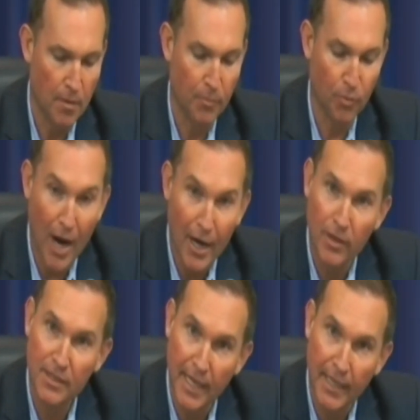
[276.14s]
prior
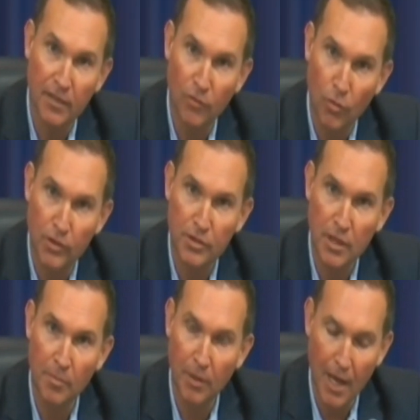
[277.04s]
executive orders
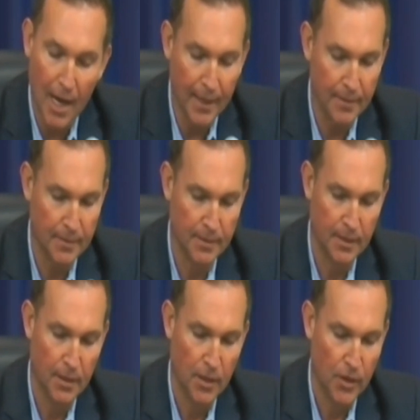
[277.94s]
apply.
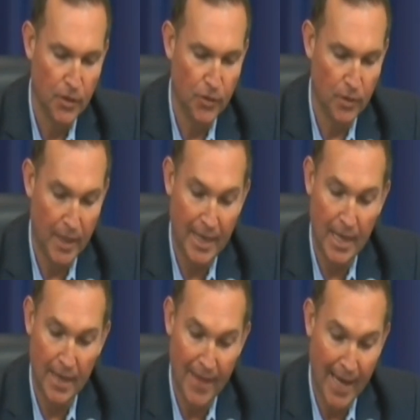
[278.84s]

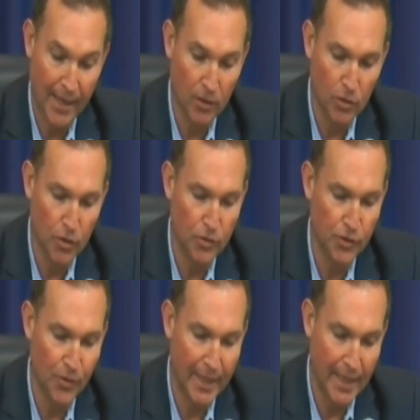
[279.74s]
And that includes
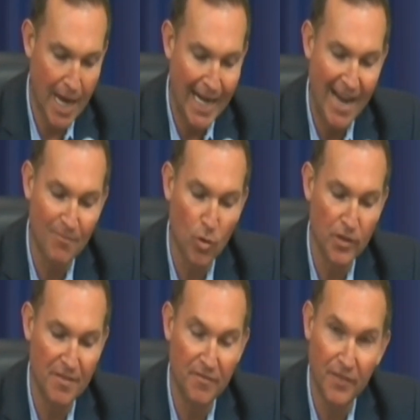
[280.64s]
you cannot have more
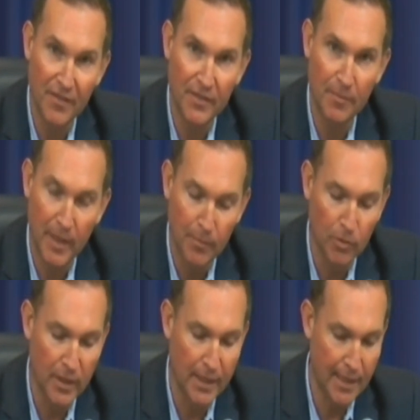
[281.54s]
than 50
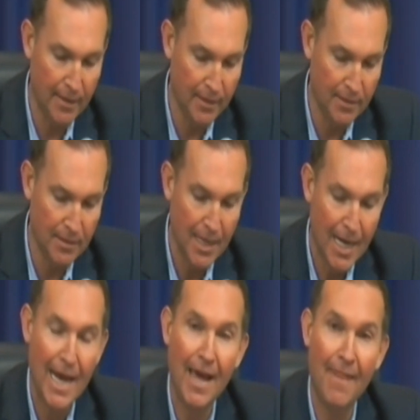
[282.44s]
people in attendance,
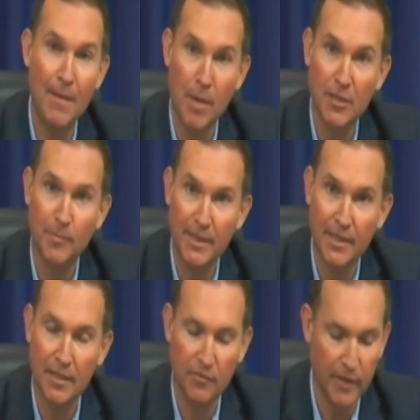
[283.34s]
and they must be
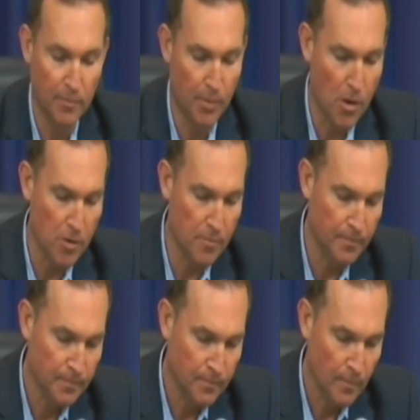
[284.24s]
6 feet apart.
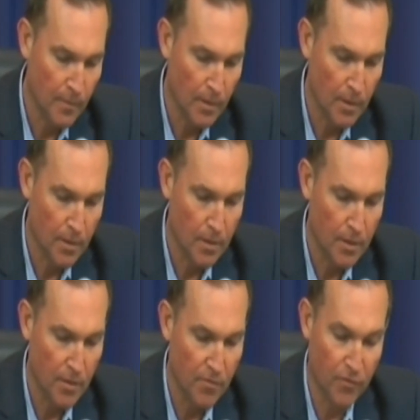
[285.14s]

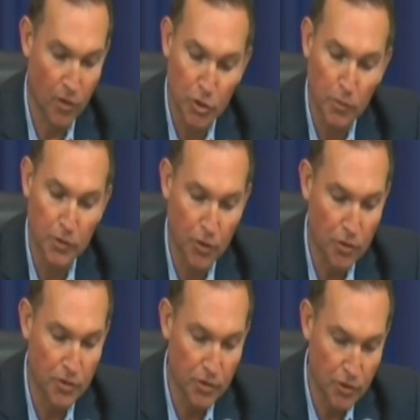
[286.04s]
Virtual
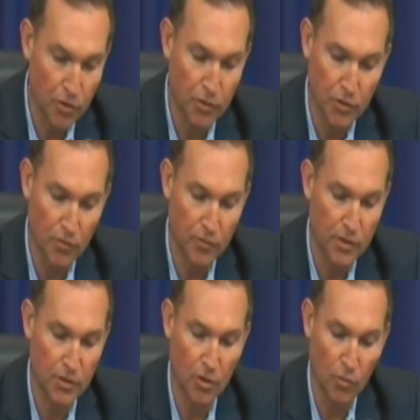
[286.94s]
church
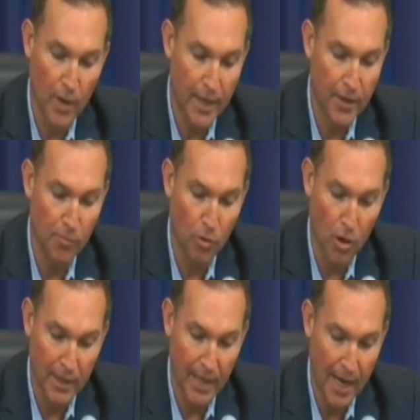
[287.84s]
services or radio
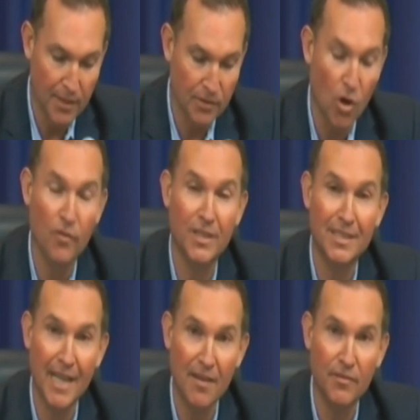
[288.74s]
broadcasts are the
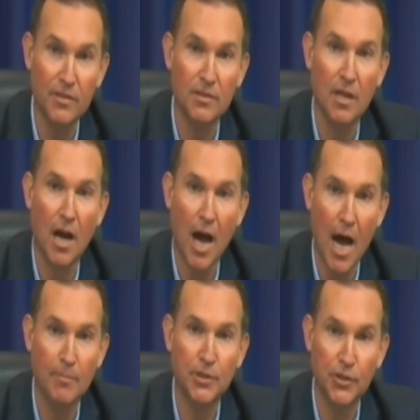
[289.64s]
safest
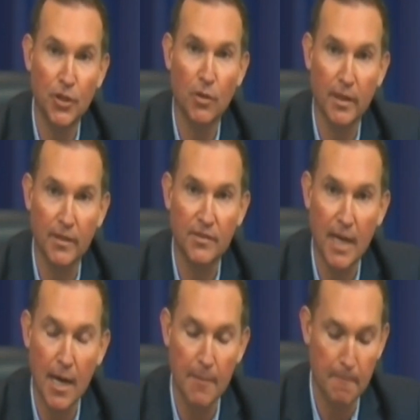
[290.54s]
option during this
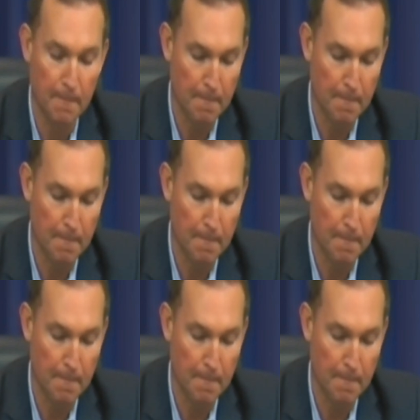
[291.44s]
time.